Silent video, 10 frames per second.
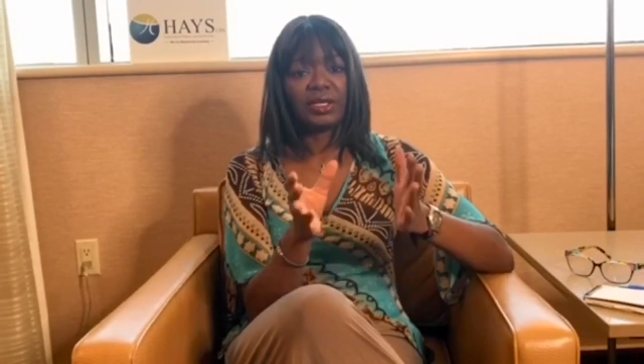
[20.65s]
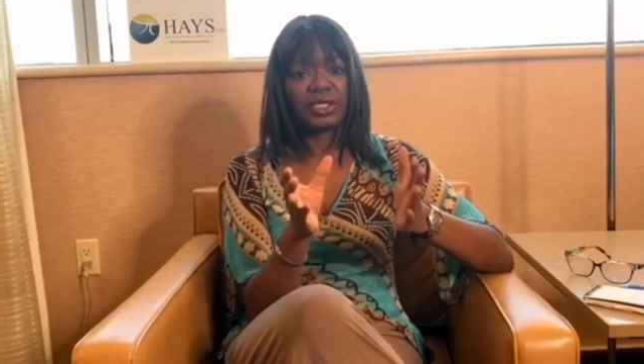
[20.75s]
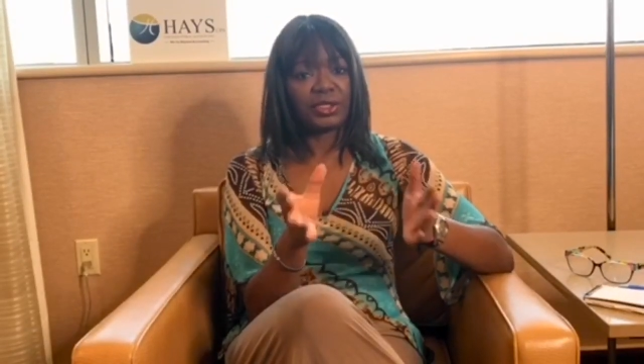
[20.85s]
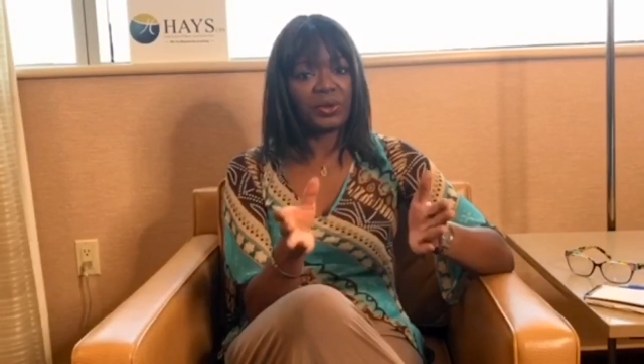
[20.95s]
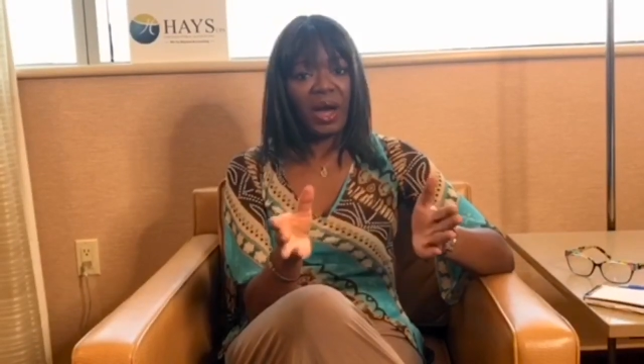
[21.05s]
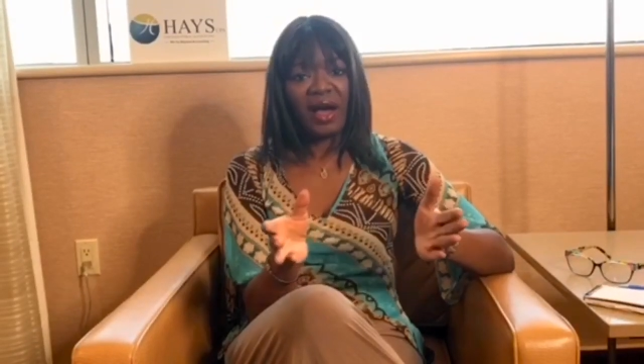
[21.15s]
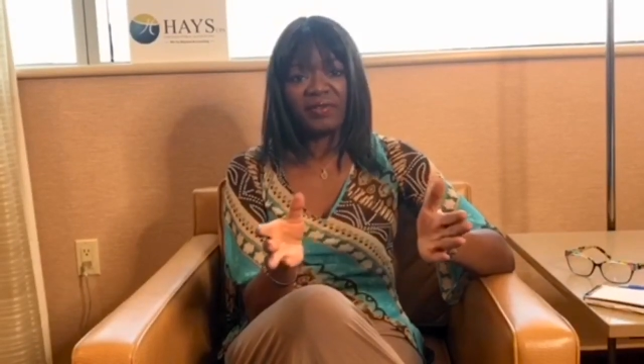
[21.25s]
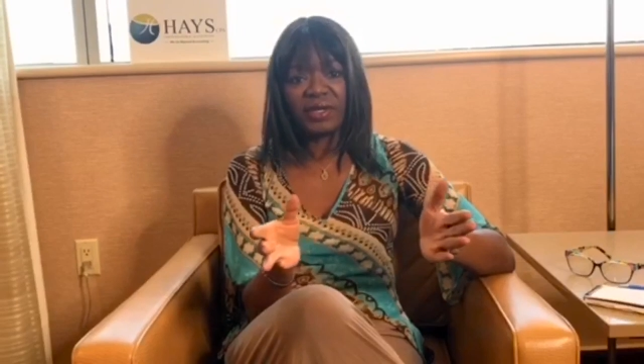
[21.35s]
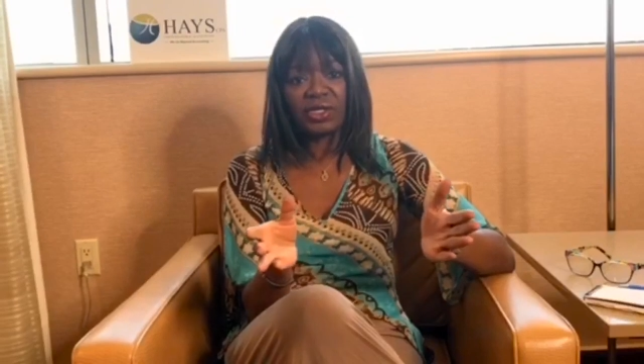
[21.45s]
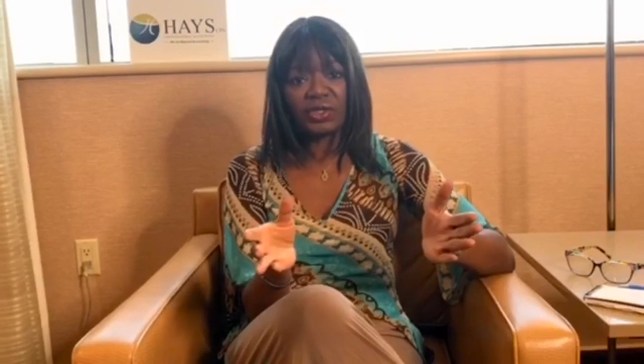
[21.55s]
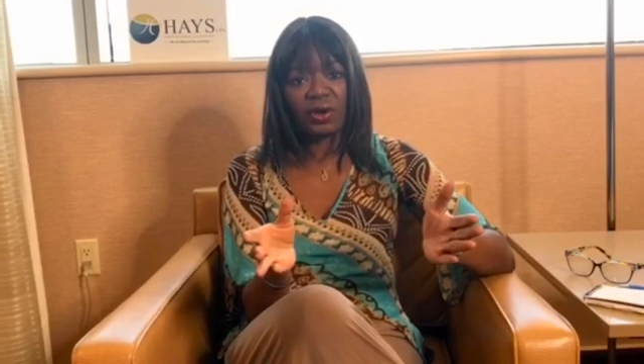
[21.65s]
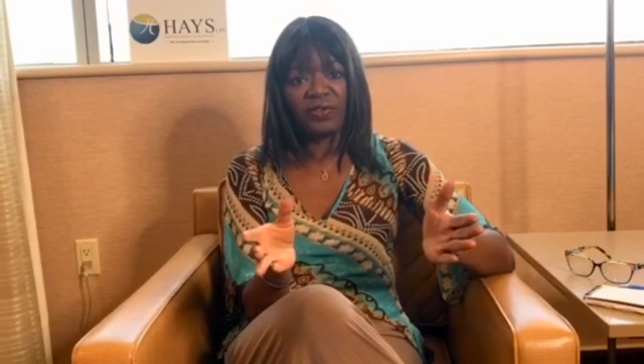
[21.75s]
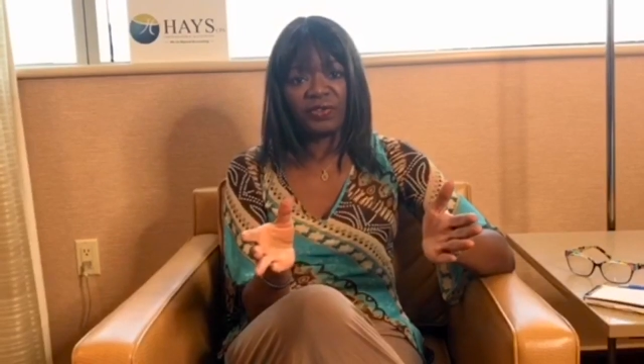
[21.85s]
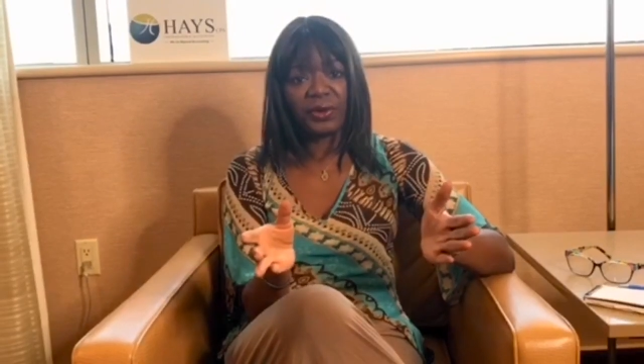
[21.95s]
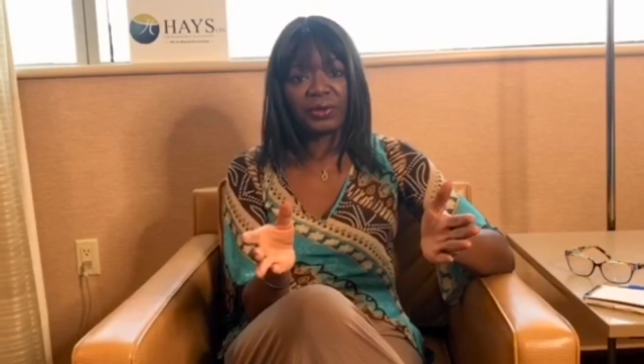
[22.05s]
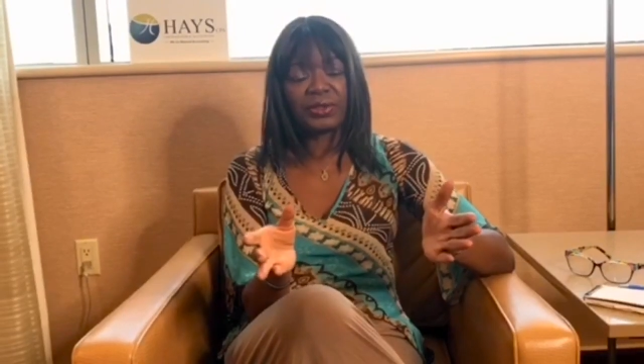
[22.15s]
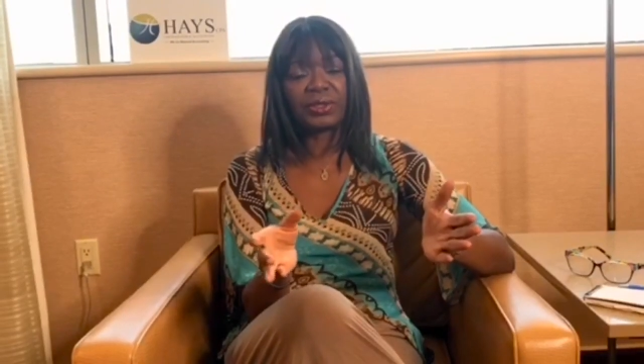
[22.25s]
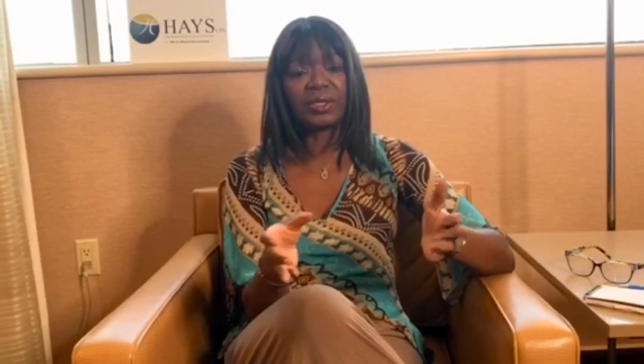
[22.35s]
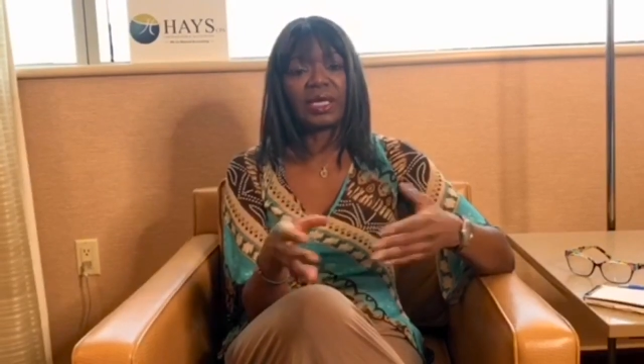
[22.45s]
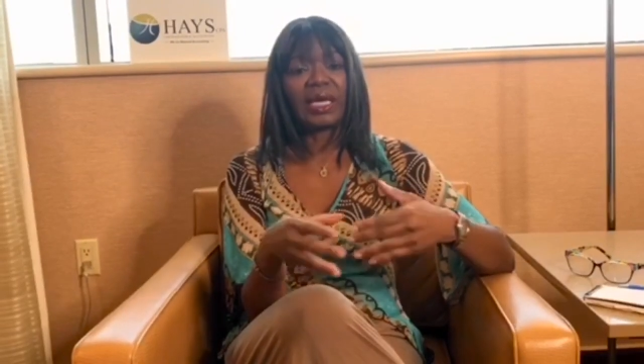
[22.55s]
Did you have a storefront?
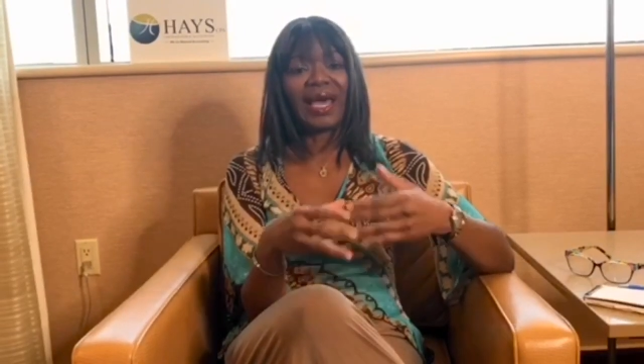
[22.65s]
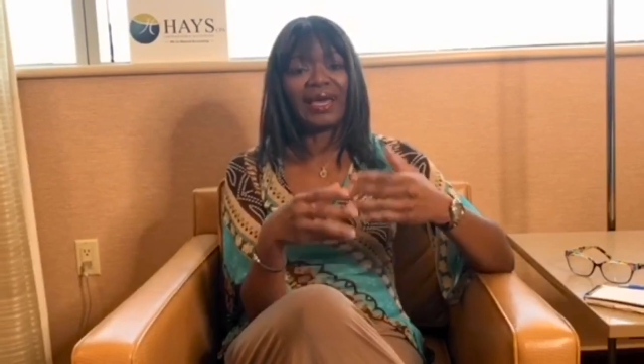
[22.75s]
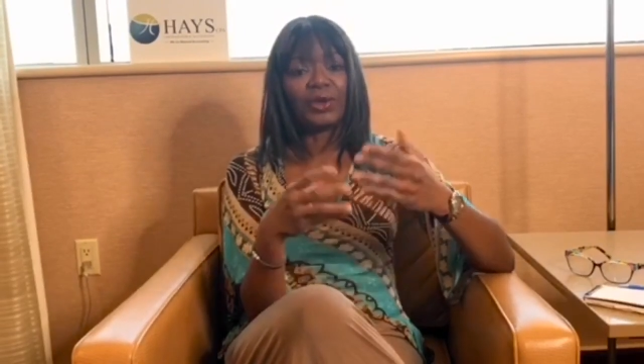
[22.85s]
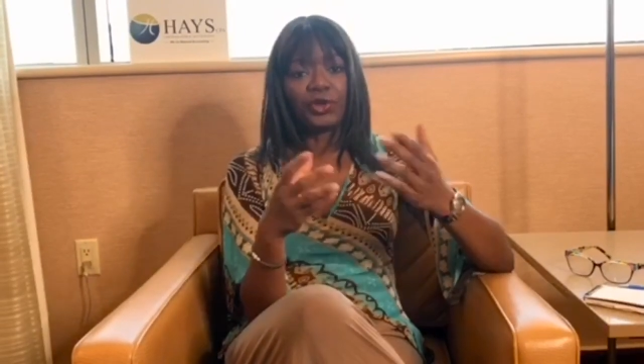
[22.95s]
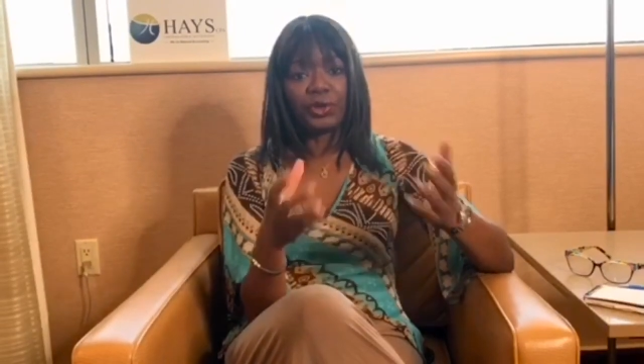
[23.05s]
Are